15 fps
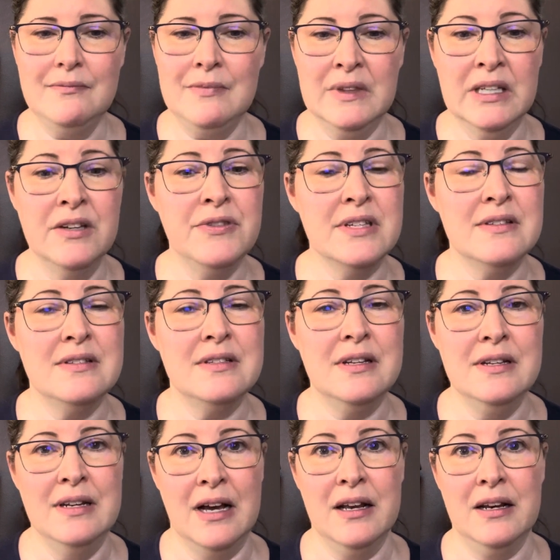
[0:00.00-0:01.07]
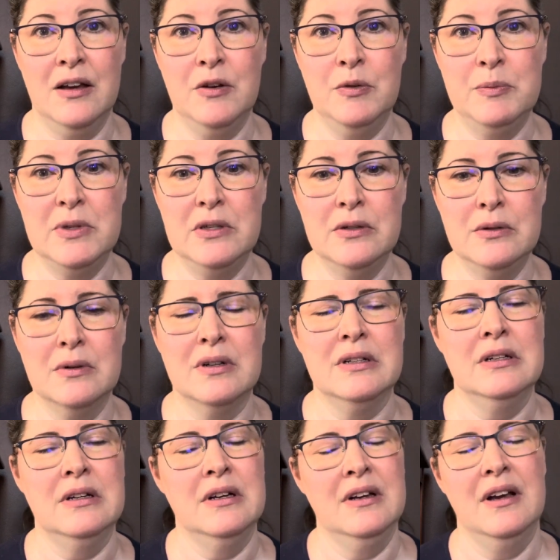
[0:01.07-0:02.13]
If this did not help you,
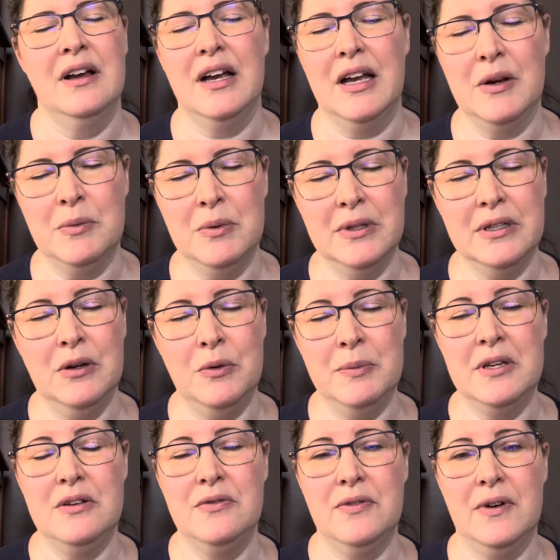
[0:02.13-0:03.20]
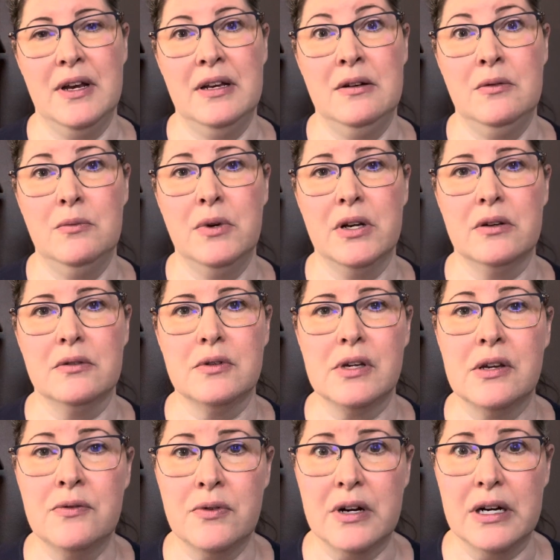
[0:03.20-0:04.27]
I really hope that you find what you're looking
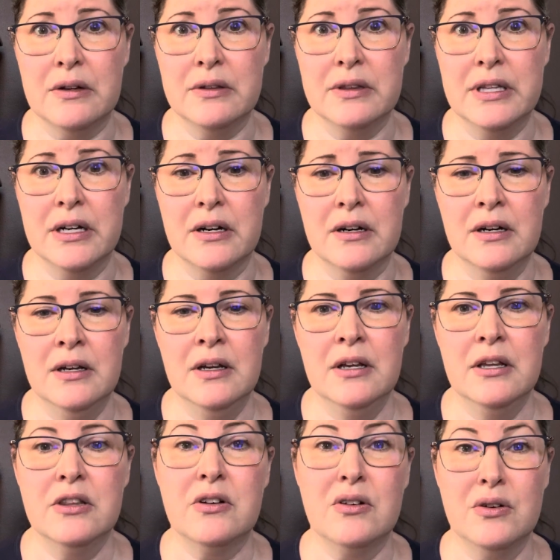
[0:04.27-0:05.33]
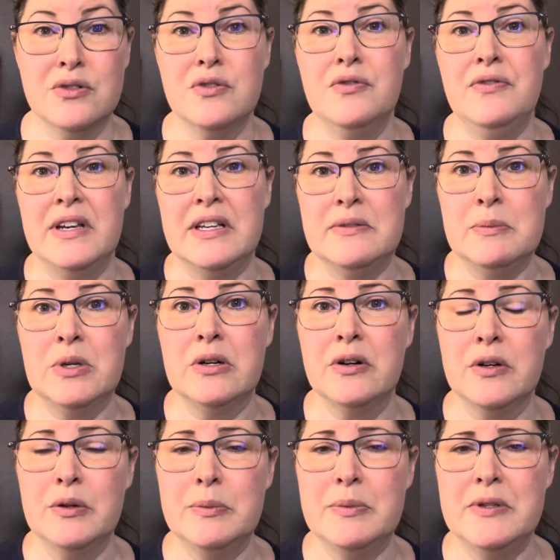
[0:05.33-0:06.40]
for out there. There are also Facebook
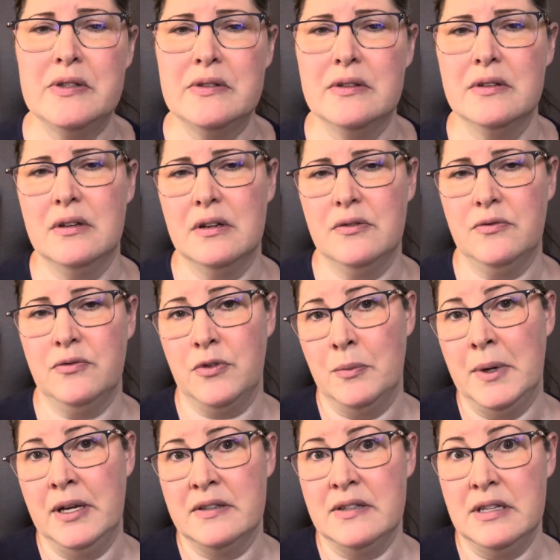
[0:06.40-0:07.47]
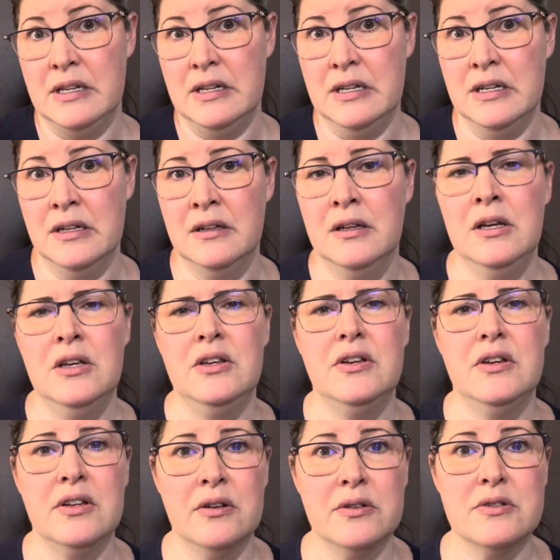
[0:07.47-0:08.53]
groups for myasthenia. You
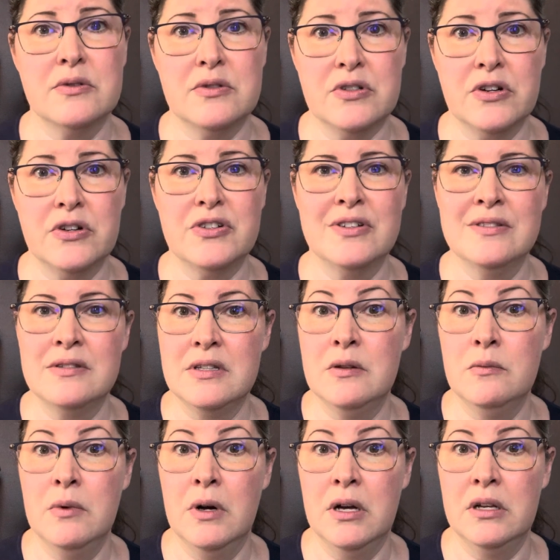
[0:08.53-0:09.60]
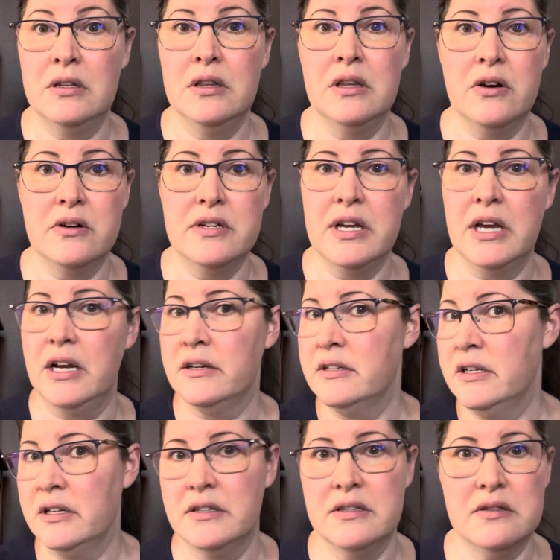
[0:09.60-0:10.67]
can also search and see what their
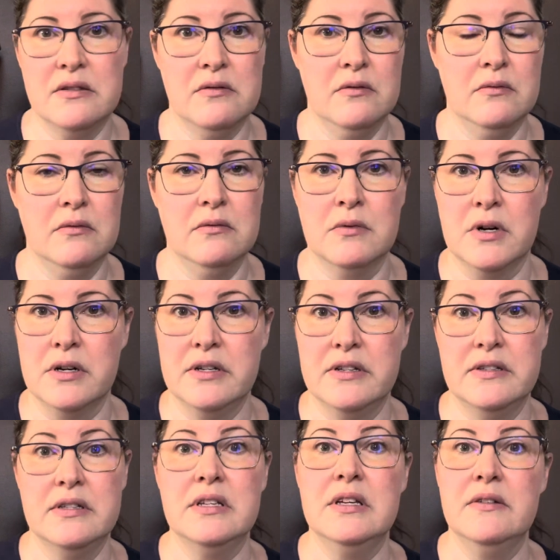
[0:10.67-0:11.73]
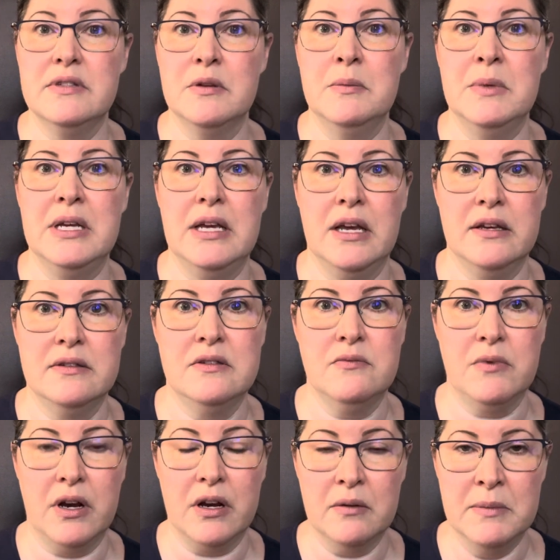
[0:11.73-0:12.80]
tactics work to see if somebody has
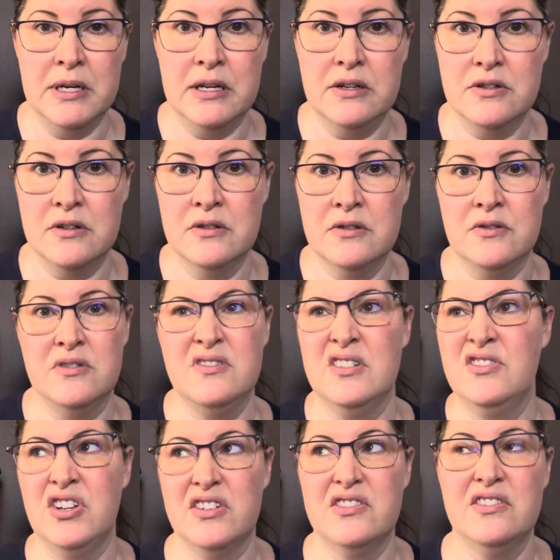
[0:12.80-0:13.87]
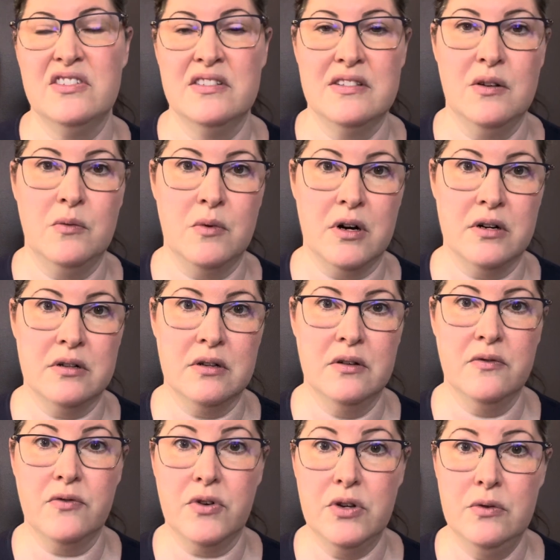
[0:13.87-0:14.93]
recommendations or suggestions that work
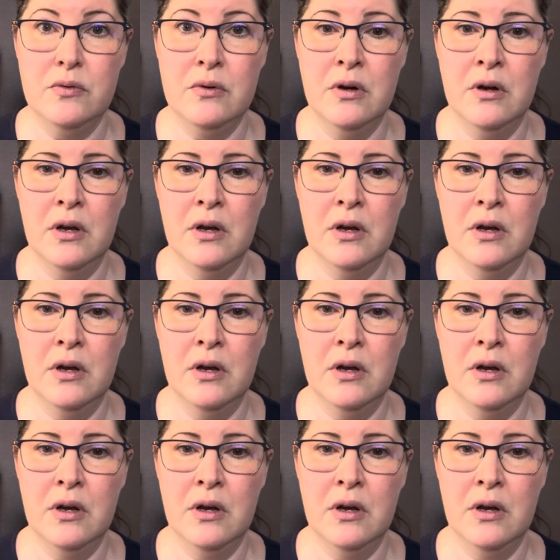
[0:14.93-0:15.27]
for you.